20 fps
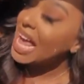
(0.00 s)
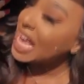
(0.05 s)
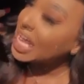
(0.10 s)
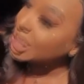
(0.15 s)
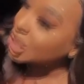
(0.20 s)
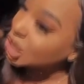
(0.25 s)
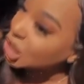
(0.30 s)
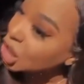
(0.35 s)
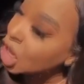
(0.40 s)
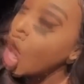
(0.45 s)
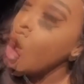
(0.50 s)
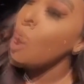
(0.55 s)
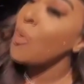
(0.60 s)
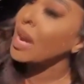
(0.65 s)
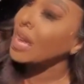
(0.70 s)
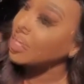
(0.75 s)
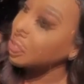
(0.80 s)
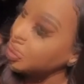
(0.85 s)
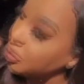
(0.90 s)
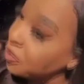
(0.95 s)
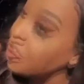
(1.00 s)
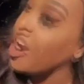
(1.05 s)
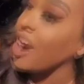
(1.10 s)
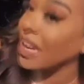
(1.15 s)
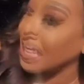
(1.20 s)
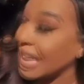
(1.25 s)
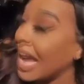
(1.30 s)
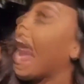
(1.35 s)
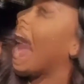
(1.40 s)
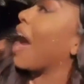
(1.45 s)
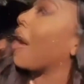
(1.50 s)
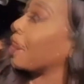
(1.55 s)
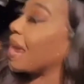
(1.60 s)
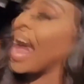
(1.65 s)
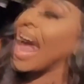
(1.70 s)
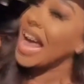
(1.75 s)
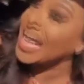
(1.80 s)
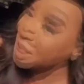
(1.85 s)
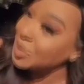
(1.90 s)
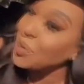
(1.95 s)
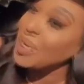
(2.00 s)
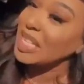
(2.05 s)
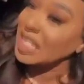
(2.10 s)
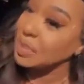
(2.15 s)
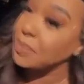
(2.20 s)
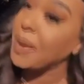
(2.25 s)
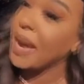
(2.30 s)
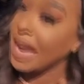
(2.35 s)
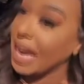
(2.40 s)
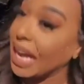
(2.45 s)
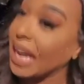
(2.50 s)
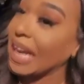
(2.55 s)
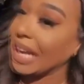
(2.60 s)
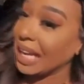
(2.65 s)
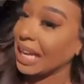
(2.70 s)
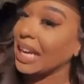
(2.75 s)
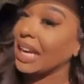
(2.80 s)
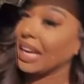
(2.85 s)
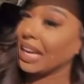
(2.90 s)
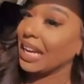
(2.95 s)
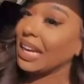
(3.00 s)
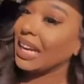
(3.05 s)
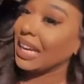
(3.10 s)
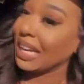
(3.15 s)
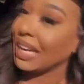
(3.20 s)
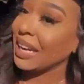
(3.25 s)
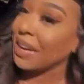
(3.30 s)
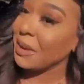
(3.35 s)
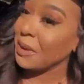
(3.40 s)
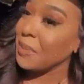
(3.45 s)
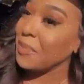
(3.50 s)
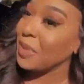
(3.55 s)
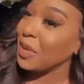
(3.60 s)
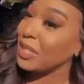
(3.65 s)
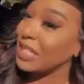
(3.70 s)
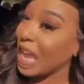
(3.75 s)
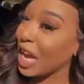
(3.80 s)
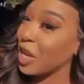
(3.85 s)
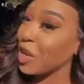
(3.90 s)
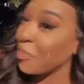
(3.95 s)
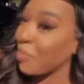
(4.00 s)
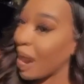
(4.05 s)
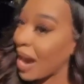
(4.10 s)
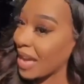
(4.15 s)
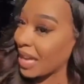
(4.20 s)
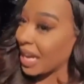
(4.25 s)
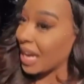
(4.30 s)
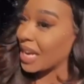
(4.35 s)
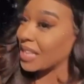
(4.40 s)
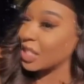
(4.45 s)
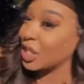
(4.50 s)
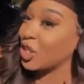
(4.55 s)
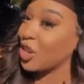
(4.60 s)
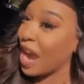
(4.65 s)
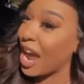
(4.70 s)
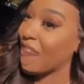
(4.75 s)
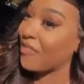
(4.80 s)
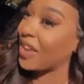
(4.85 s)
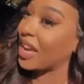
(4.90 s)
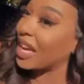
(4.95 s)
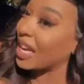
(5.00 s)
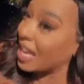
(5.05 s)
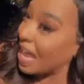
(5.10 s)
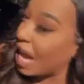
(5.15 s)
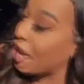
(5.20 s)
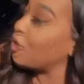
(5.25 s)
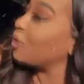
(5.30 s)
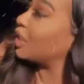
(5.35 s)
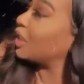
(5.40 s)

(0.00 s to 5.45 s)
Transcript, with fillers: is slowing the fuck down as we speak. You see how you braking because of traffic? How you